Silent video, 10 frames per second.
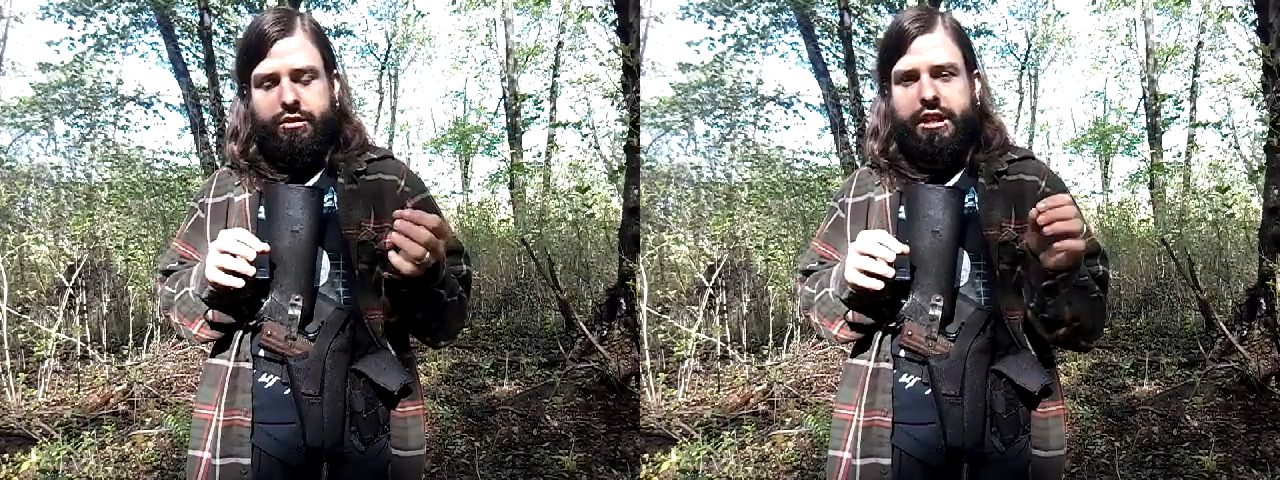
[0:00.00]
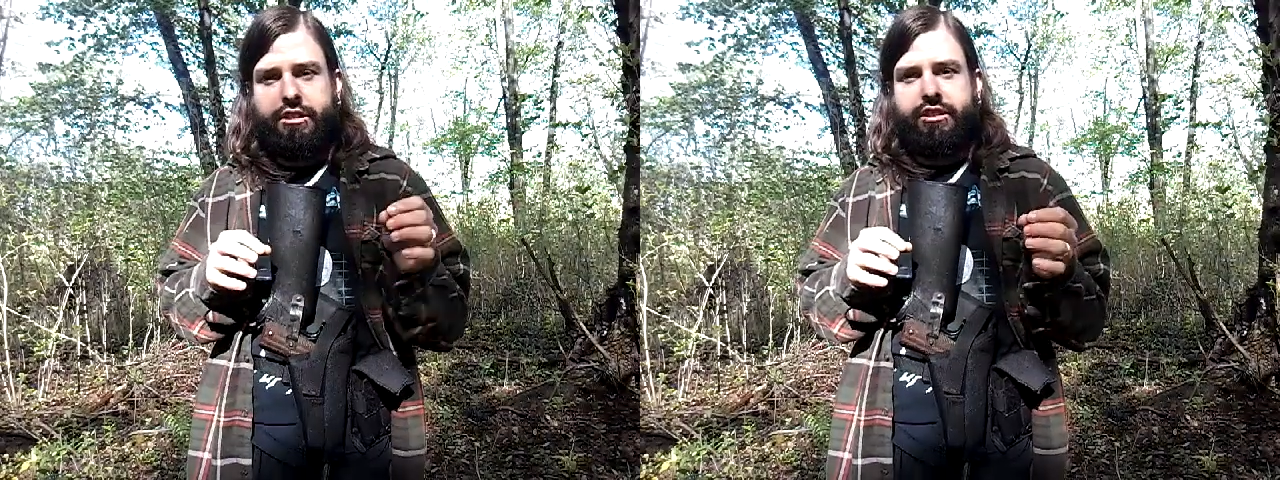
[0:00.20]

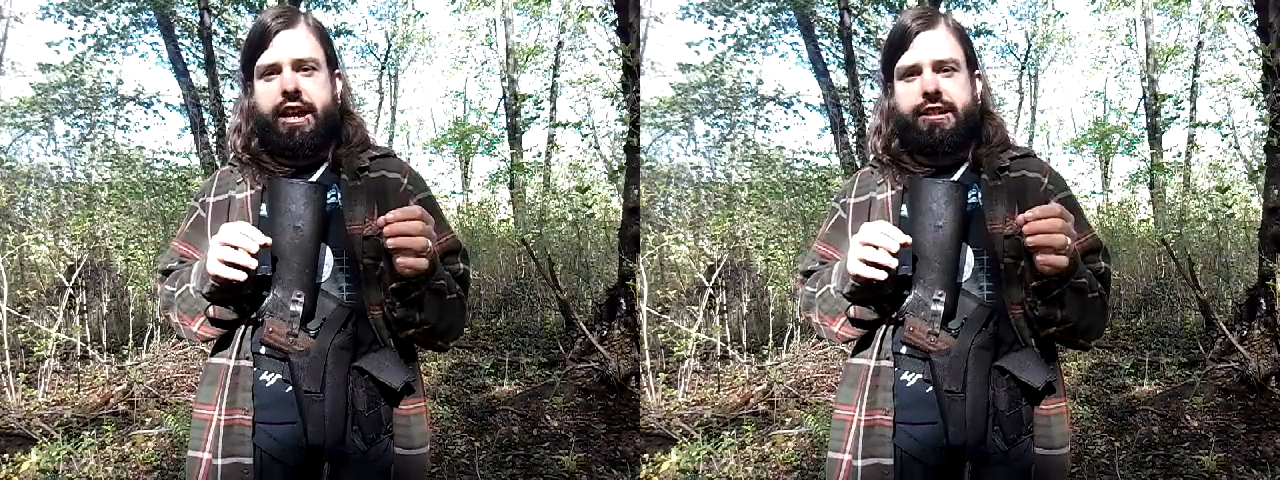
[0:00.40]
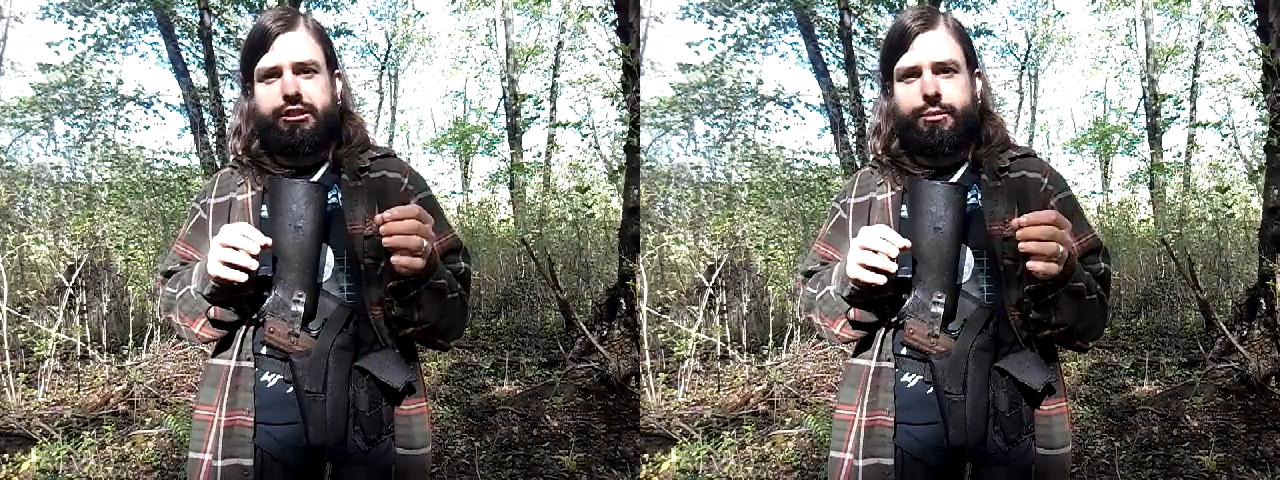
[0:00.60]
that
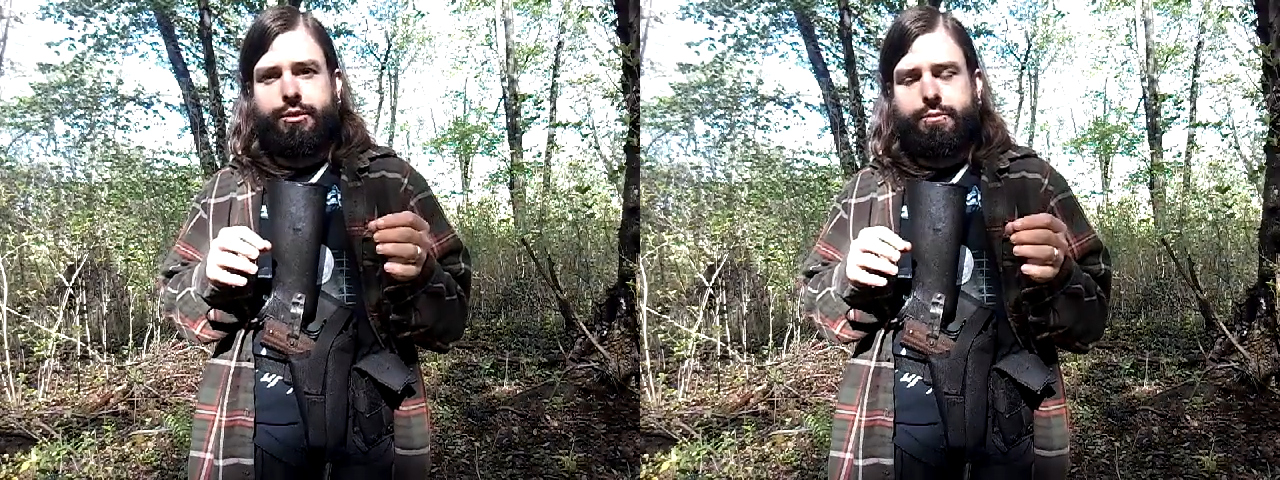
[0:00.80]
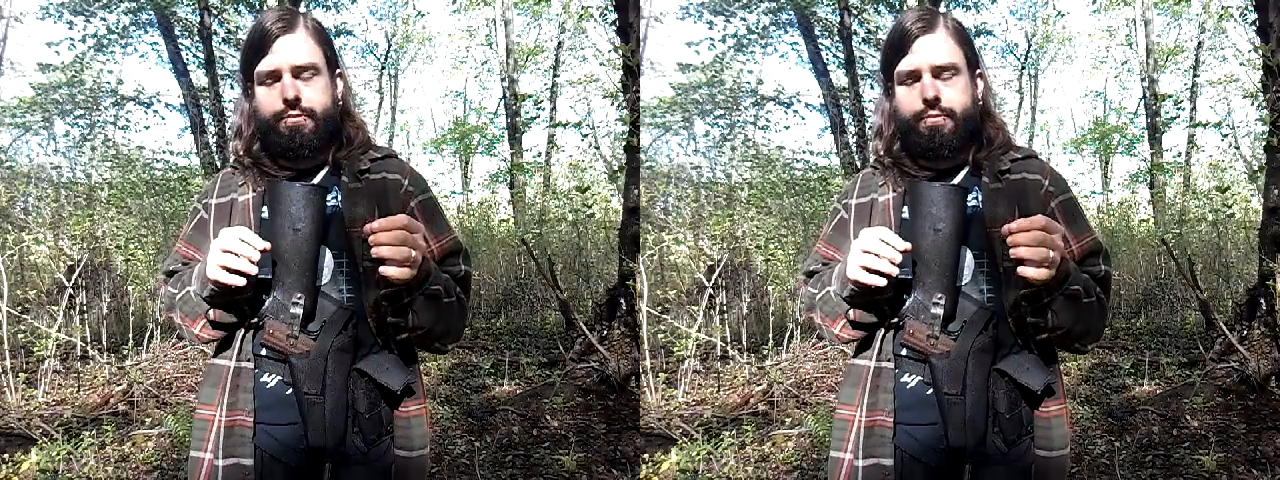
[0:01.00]
attachment.